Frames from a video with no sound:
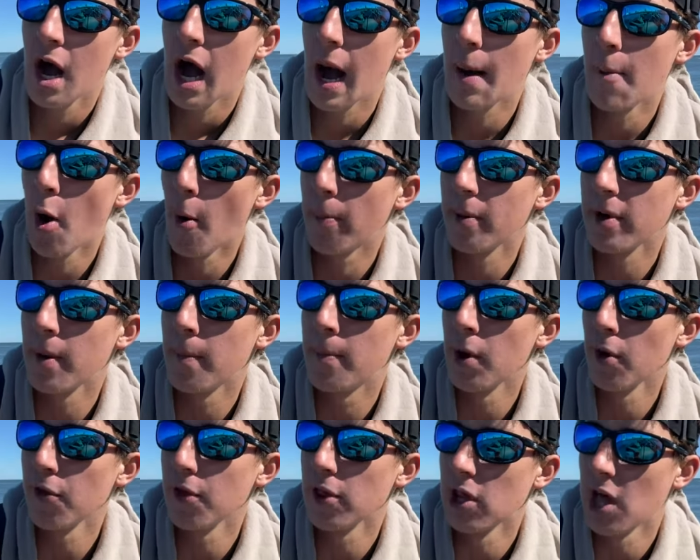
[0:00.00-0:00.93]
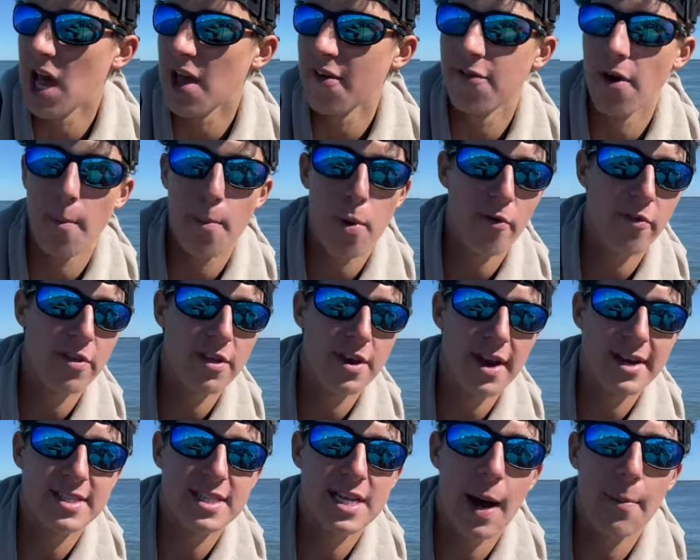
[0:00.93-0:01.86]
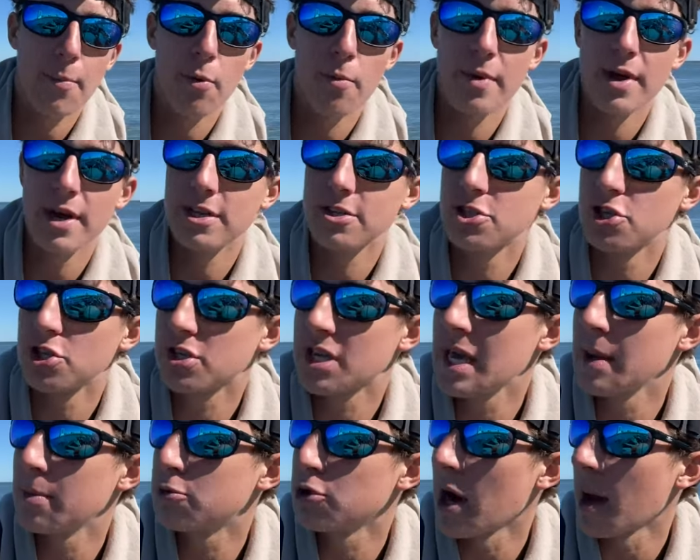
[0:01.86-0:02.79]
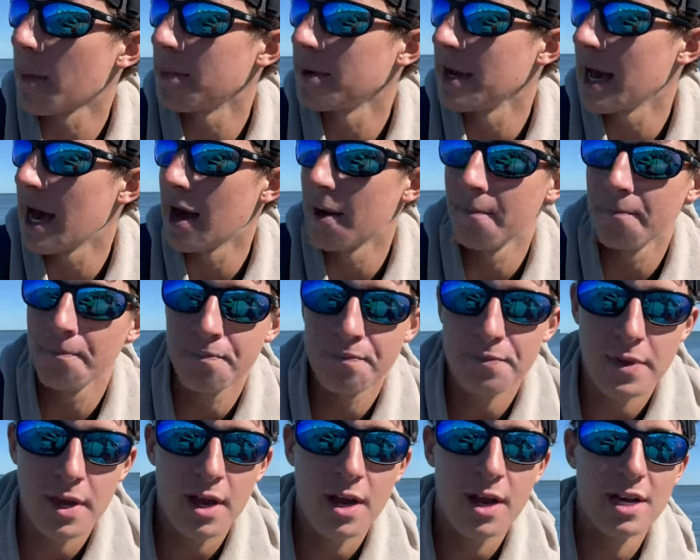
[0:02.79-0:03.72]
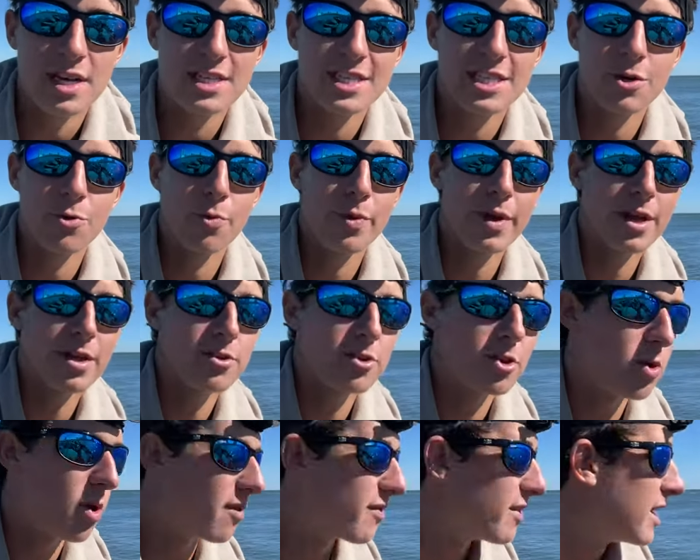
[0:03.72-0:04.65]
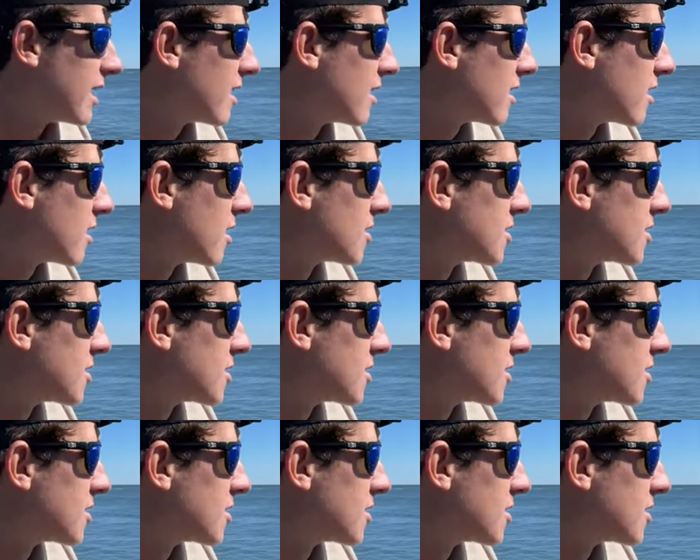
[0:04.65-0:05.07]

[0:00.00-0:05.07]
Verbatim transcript: I'm hoping to build the life up over the next couple minutes, just keep dropping down, see what we can do over here.